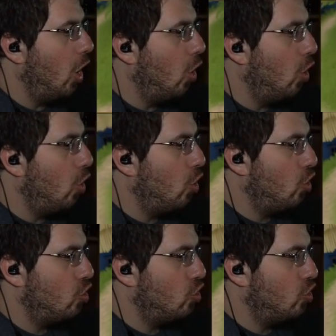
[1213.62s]

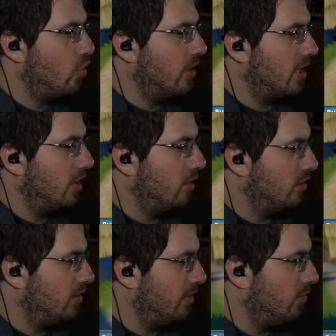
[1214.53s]
Oh, it can
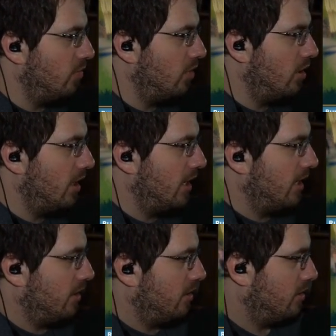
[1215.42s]
only be one.